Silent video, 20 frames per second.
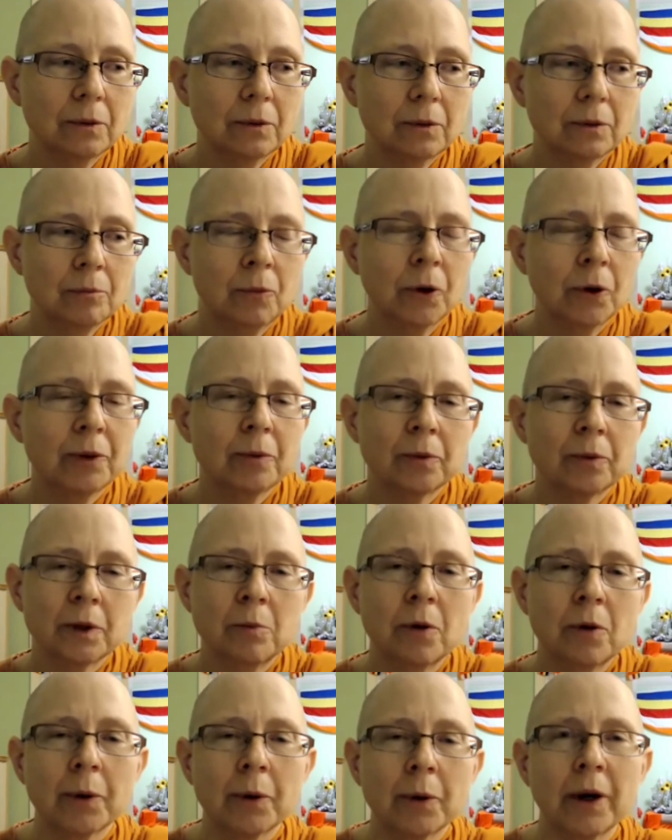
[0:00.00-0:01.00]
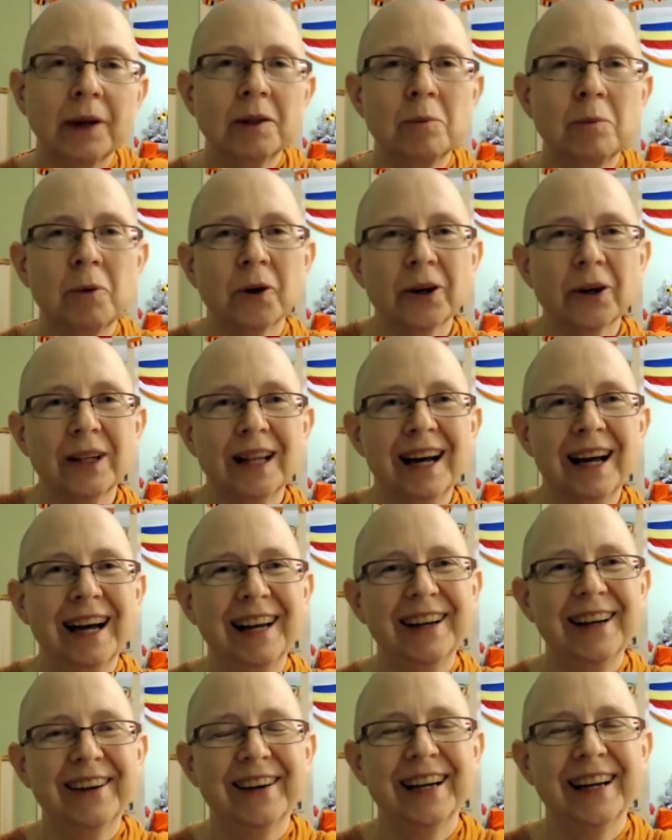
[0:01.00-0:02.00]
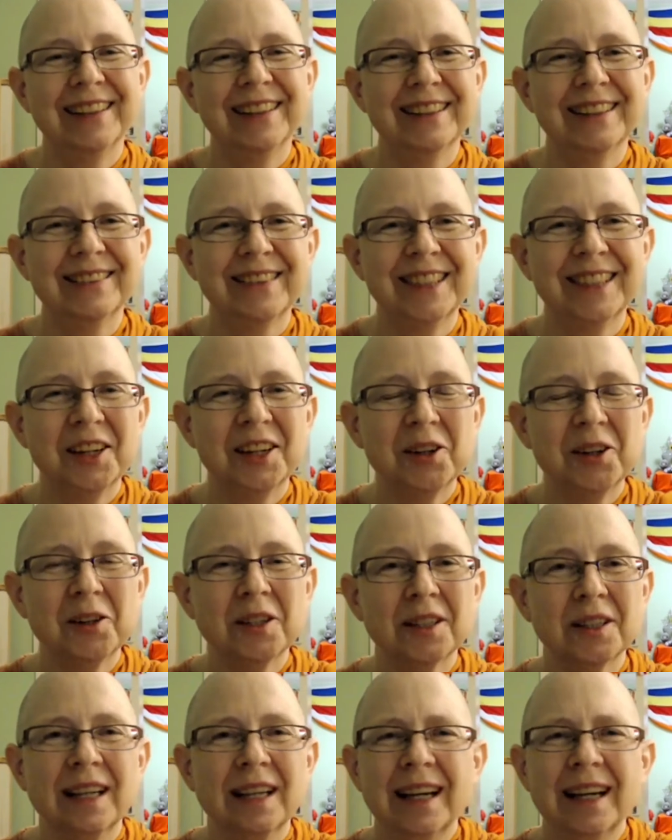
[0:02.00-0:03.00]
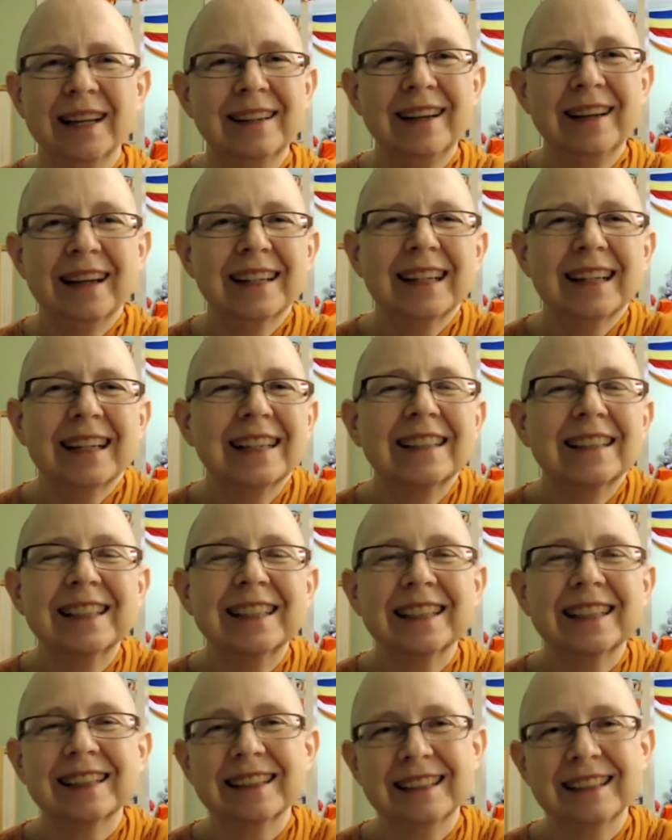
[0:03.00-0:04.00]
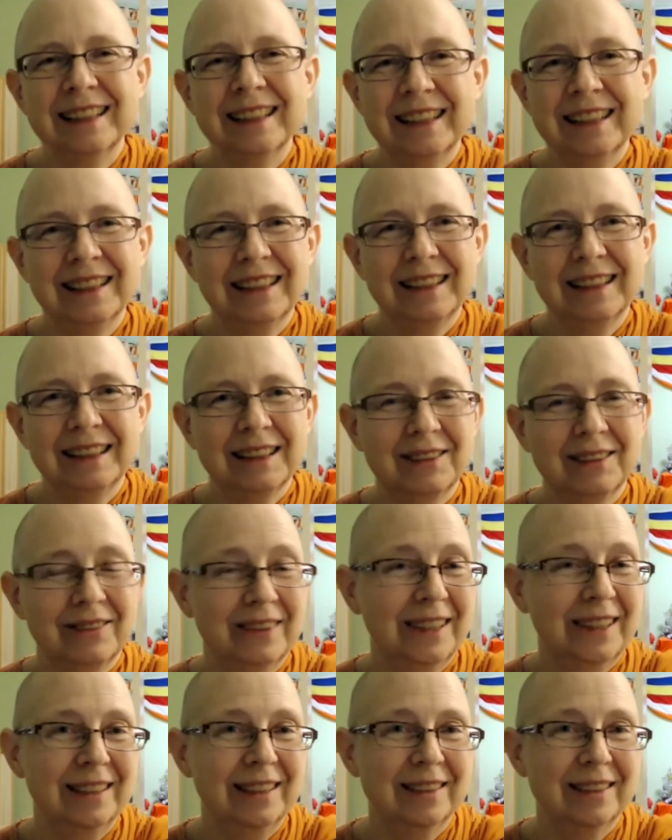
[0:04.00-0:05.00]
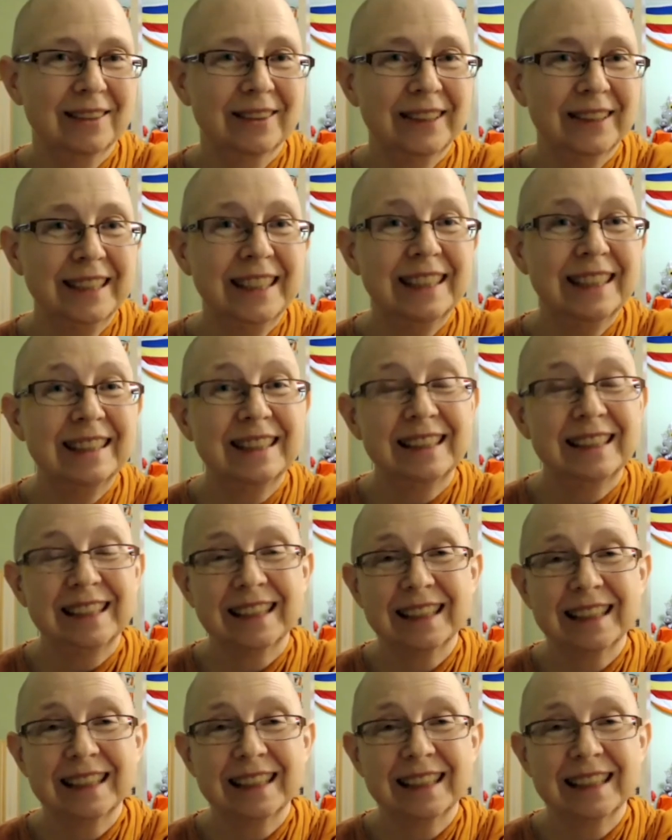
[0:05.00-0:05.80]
more we're on the moral high ground, the not killing anyone or anything,